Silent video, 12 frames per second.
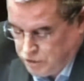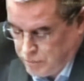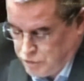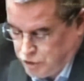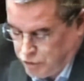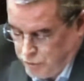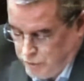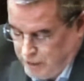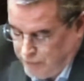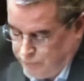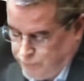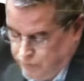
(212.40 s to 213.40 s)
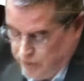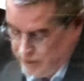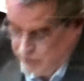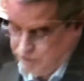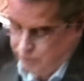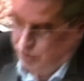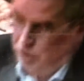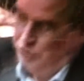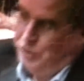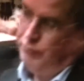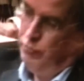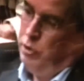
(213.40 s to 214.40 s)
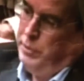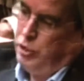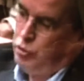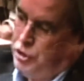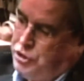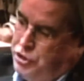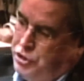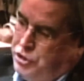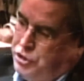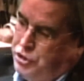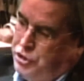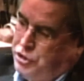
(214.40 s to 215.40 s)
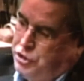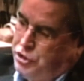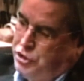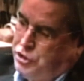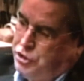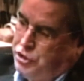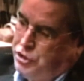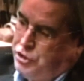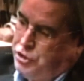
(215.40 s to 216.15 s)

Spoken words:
Some children will have difficulty forming trusting relationships,